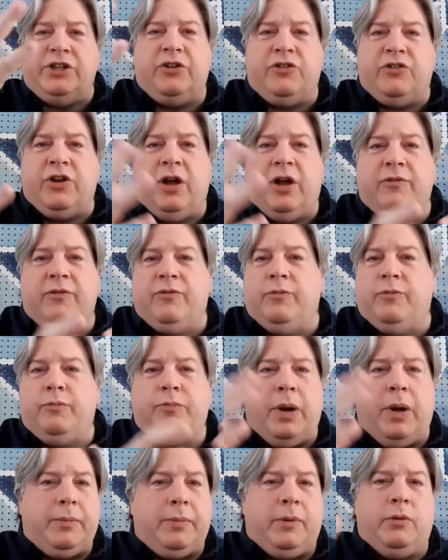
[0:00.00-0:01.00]
stuff,
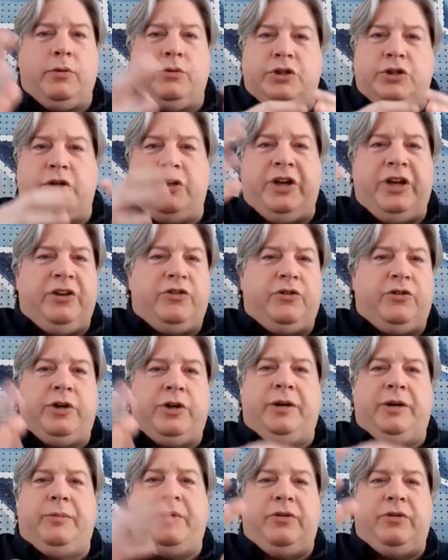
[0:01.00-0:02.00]
pop culture,
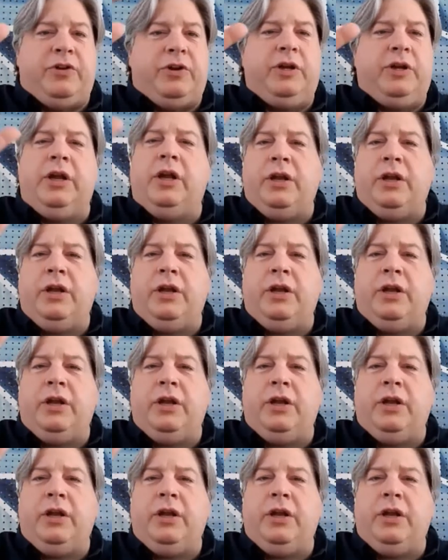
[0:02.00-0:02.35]
history, music,